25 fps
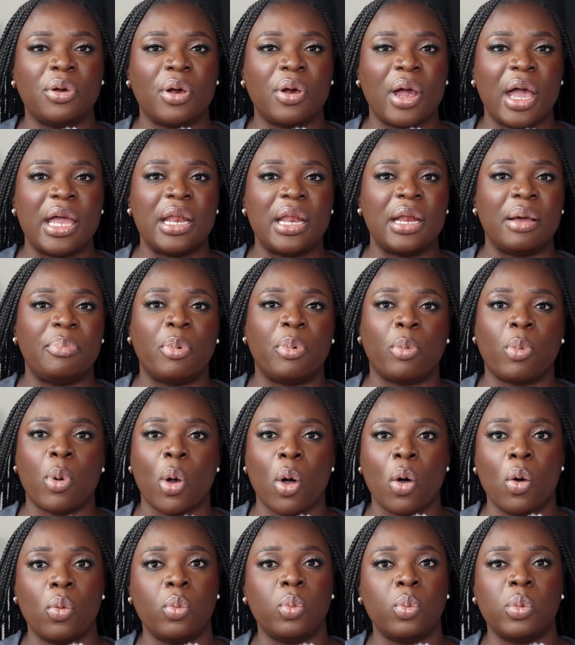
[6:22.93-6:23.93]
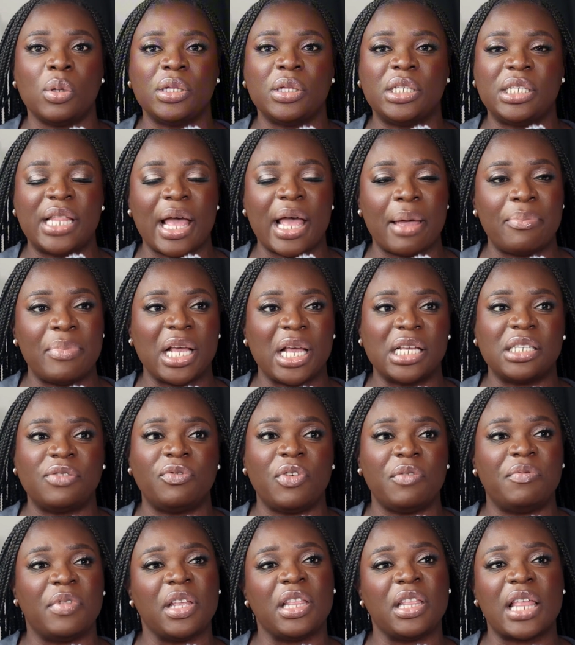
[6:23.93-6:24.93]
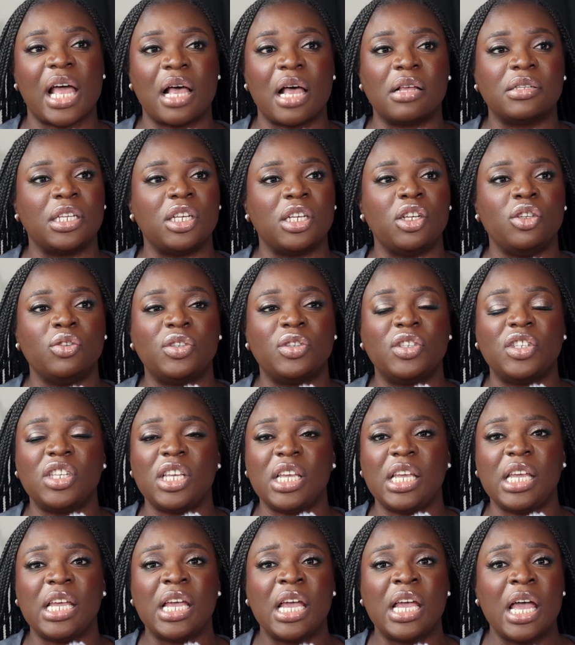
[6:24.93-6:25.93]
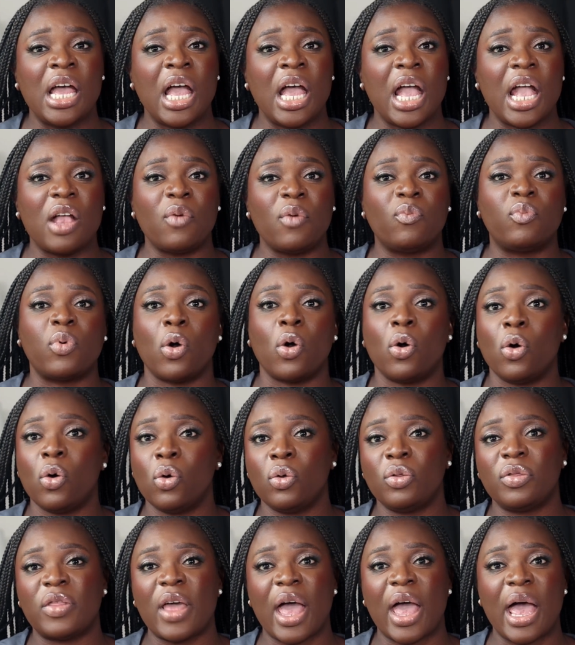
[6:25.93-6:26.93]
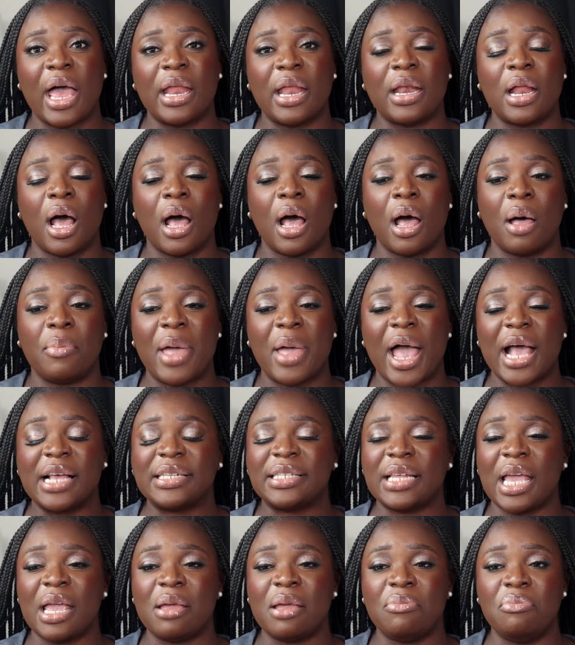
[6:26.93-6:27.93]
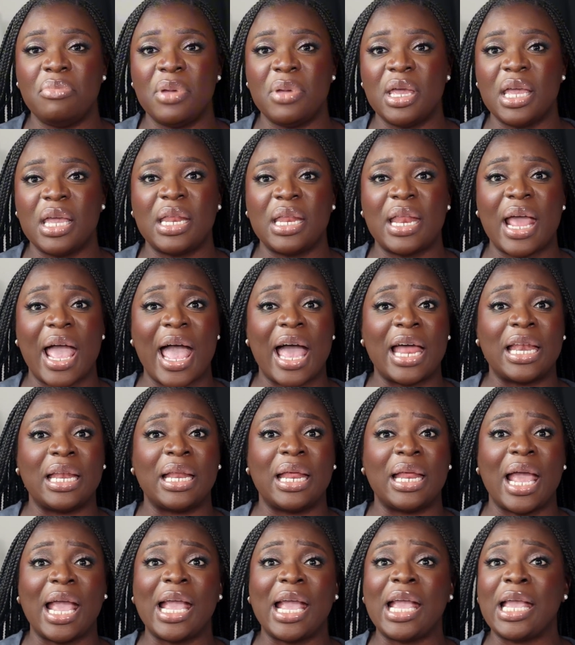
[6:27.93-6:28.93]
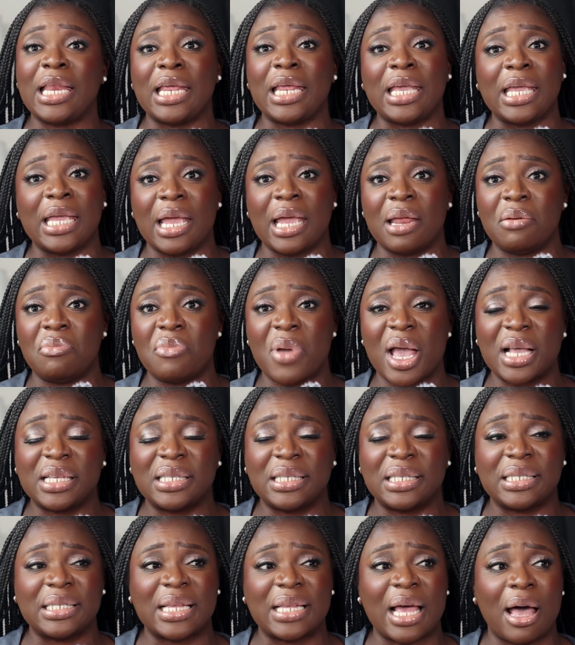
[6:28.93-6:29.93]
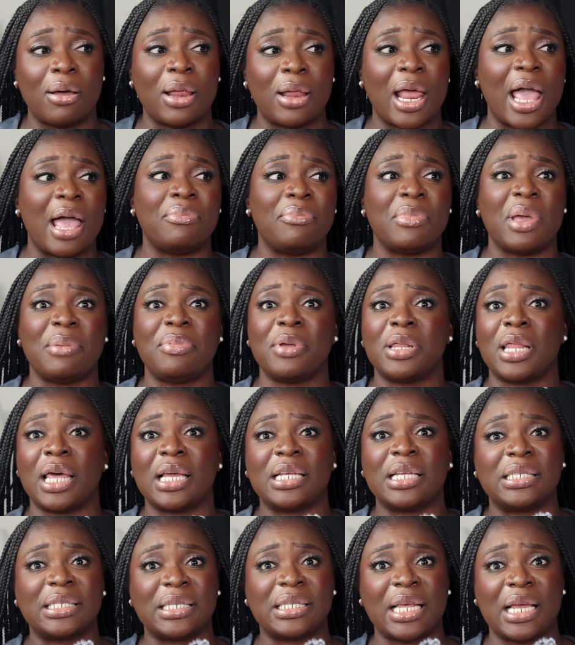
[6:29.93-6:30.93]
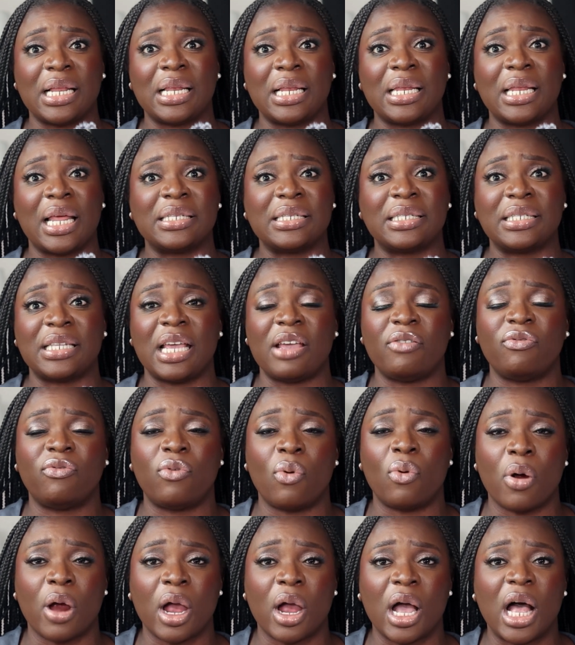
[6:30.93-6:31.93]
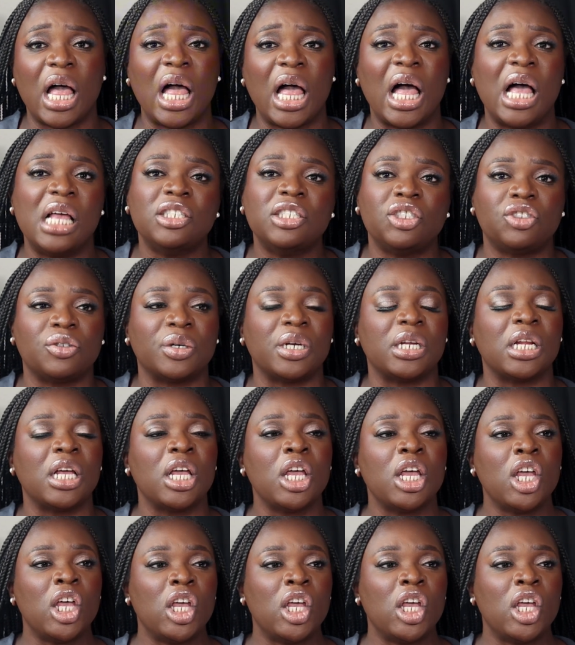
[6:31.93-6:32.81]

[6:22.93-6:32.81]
in a role that makes 50,000. You see a role that has a mid at 80 and maxes out at maybe let's say for 100.